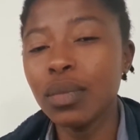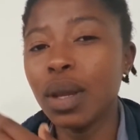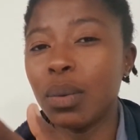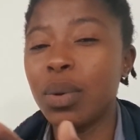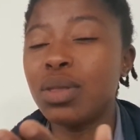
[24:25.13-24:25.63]

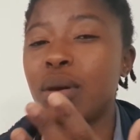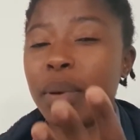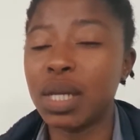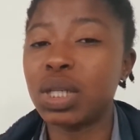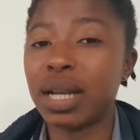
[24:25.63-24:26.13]
with your
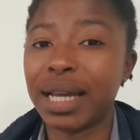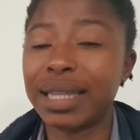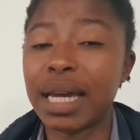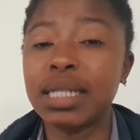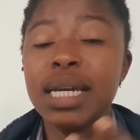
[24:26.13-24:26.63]
patient like
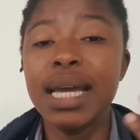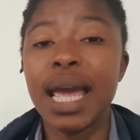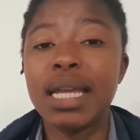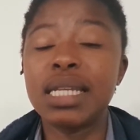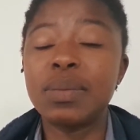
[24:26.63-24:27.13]
that,
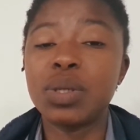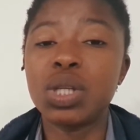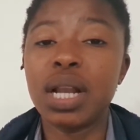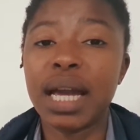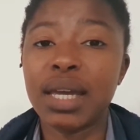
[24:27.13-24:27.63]
and
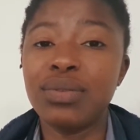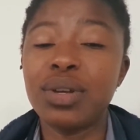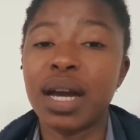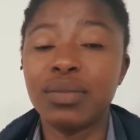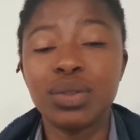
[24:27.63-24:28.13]
especially like if
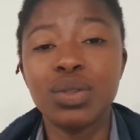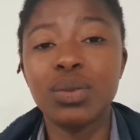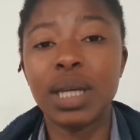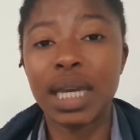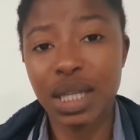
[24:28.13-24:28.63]
you have to
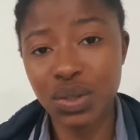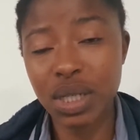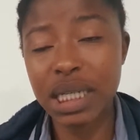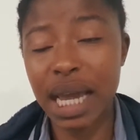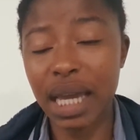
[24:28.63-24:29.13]
do
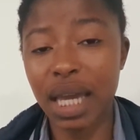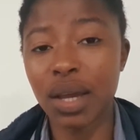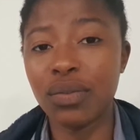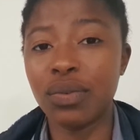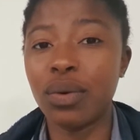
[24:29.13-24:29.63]
history
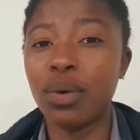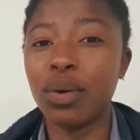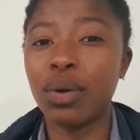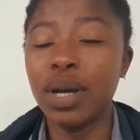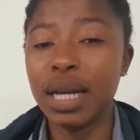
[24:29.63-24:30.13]
taking
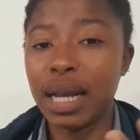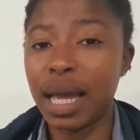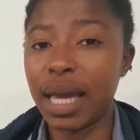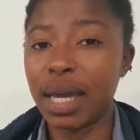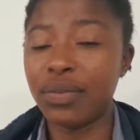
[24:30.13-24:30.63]
for
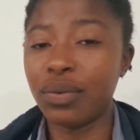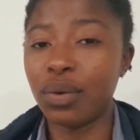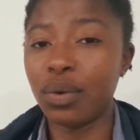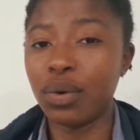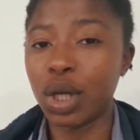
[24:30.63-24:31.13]

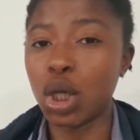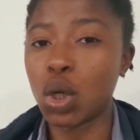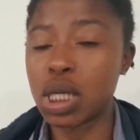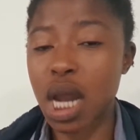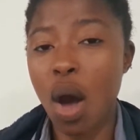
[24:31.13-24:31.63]

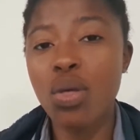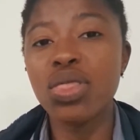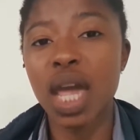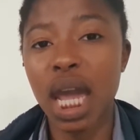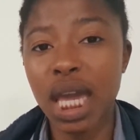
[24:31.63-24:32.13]

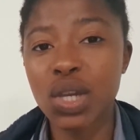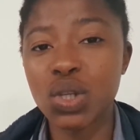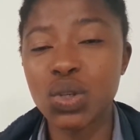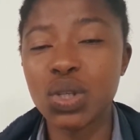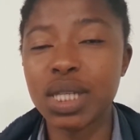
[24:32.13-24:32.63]
down their
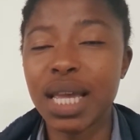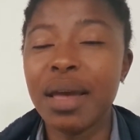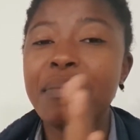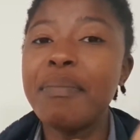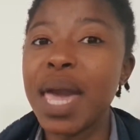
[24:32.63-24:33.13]
issues.
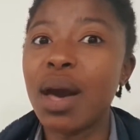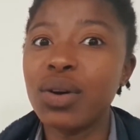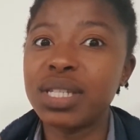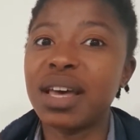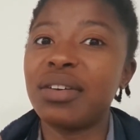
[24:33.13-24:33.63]

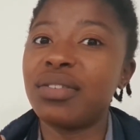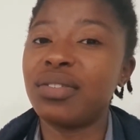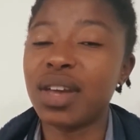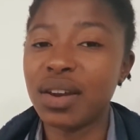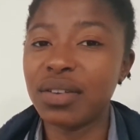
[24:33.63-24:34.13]
Males are
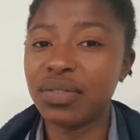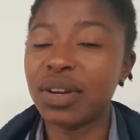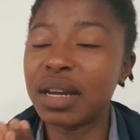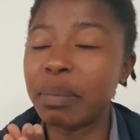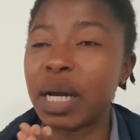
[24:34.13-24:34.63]
very,
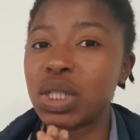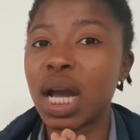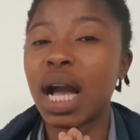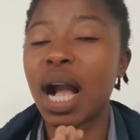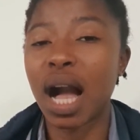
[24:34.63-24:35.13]
very much
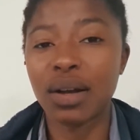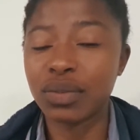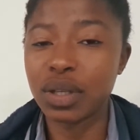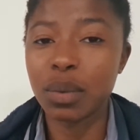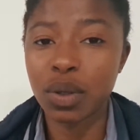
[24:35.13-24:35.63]

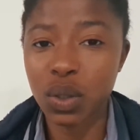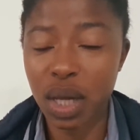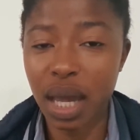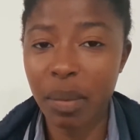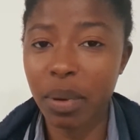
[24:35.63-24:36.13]
uncomfortable
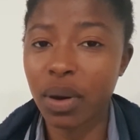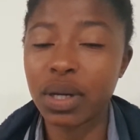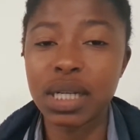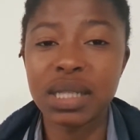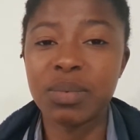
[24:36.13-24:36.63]
talking
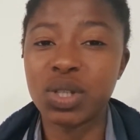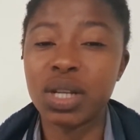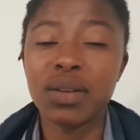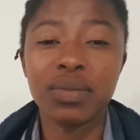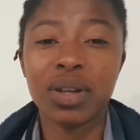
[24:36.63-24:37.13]
about it,
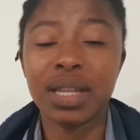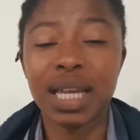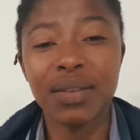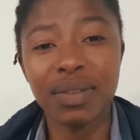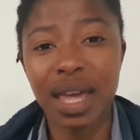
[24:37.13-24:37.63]
especially
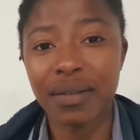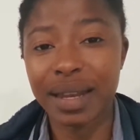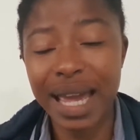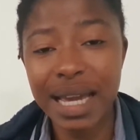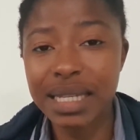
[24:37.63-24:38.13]
if they have
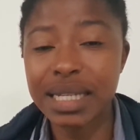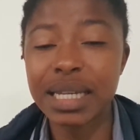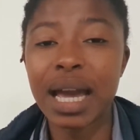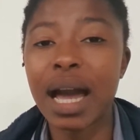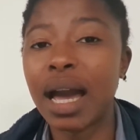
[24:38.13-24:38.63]
an
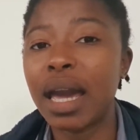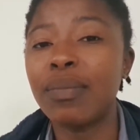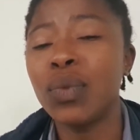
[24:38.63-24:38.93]
STI